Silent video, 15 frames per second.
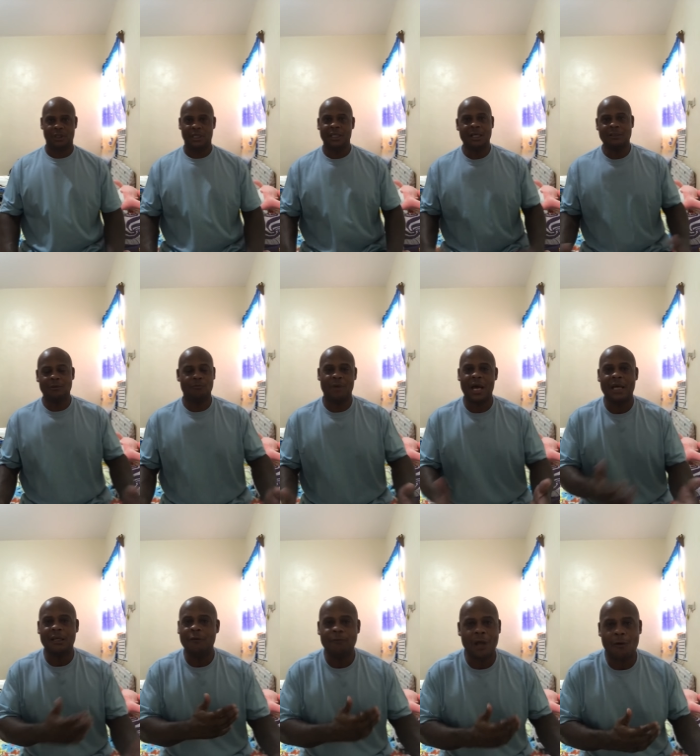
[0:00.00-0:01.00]
He doesn't
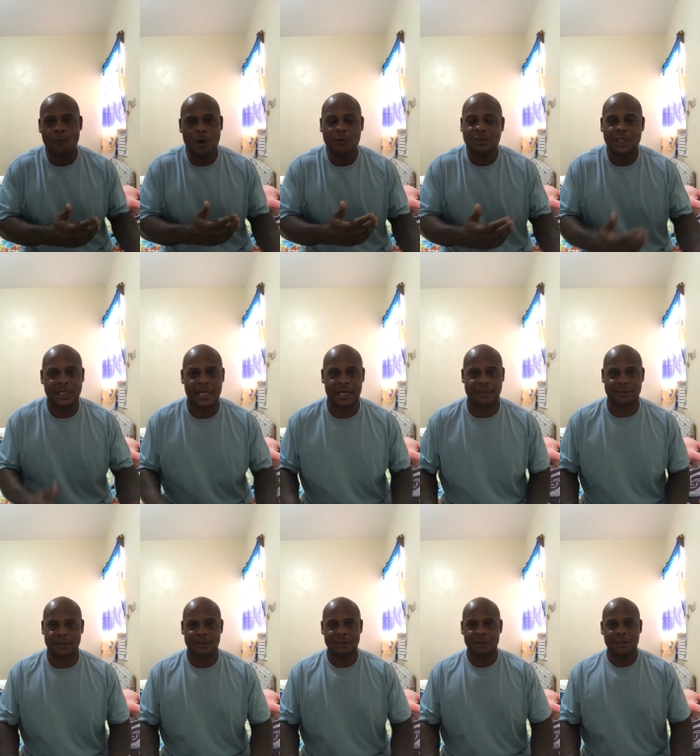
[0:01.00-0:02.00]
matter if y'all work
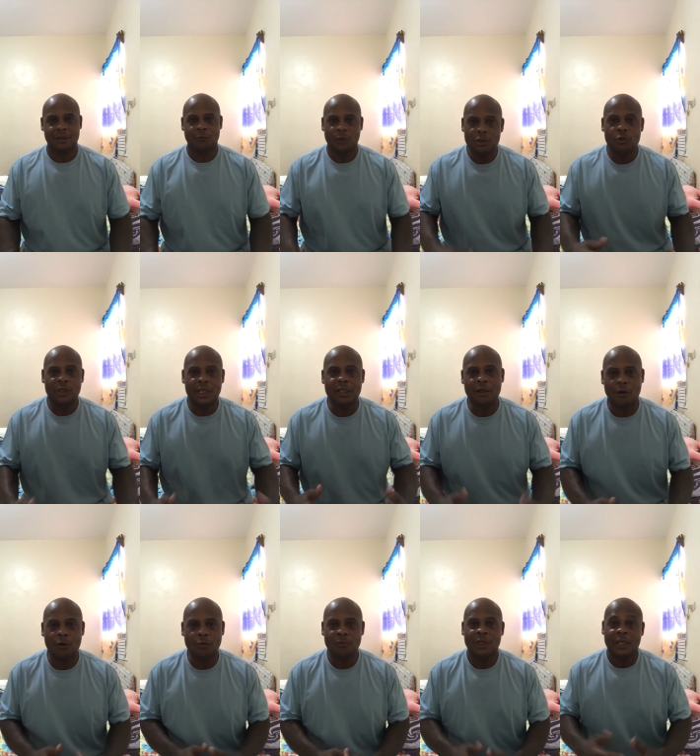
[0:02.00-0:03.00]
together. When you get
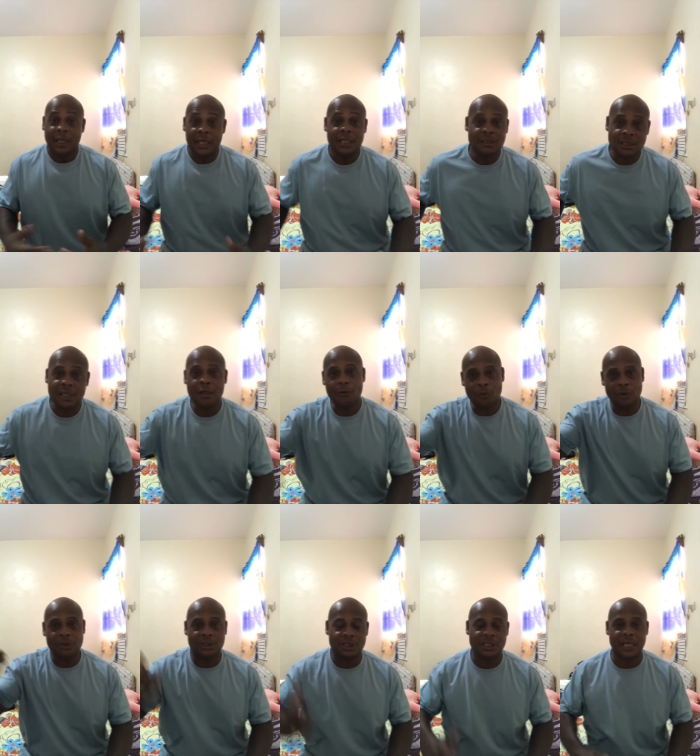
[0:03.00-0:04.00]
home, he still
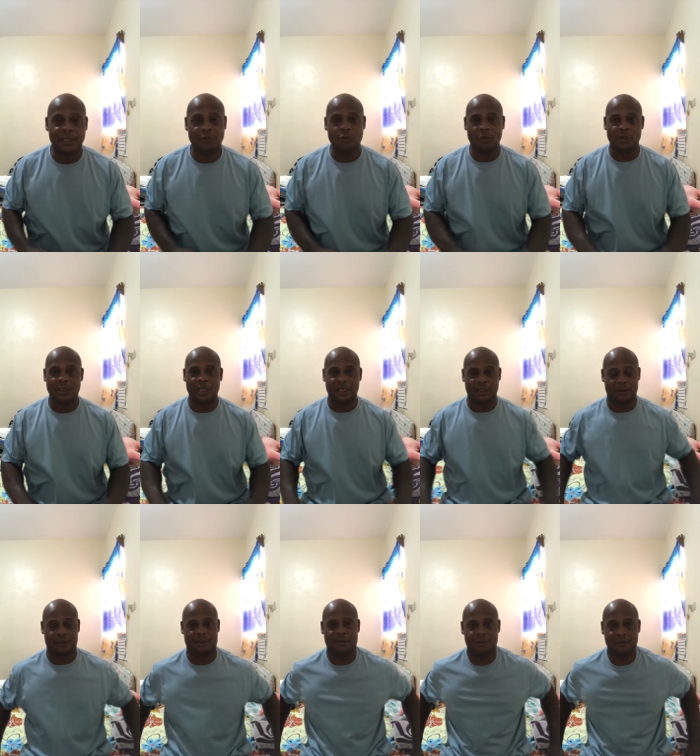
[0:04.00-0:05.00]
wants to take you to dinner.